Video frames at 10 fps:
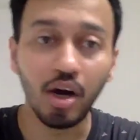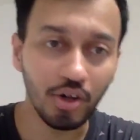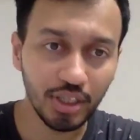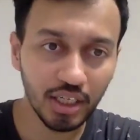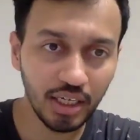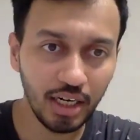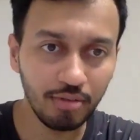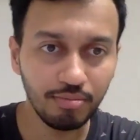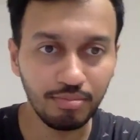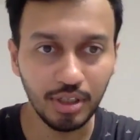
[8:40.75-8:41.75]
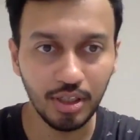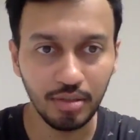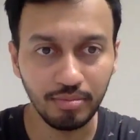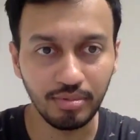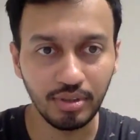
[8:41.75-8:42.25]
On the other hand,
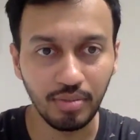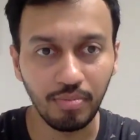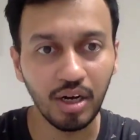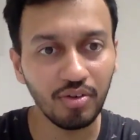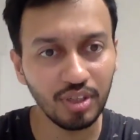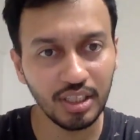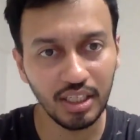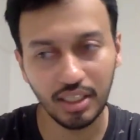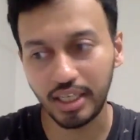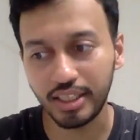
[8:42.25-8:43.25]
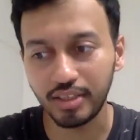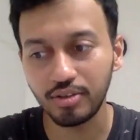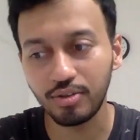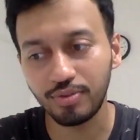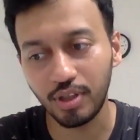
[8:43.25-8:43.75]
the Bhagavad Gita and
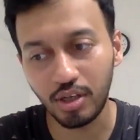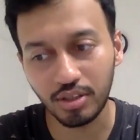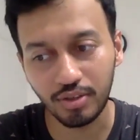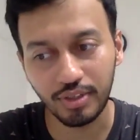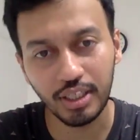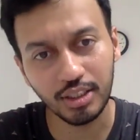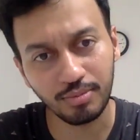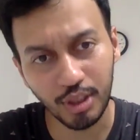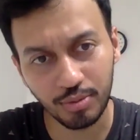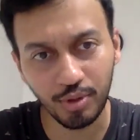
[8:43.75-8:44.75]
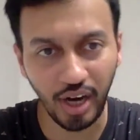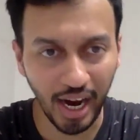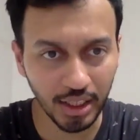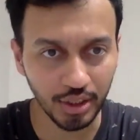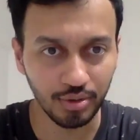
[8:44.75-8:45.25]
Hindu philosophy is much more
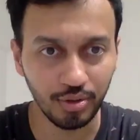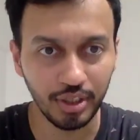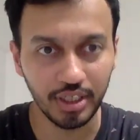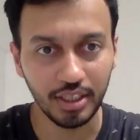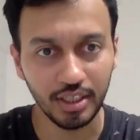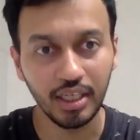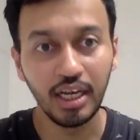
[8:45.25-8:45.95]
action oriented.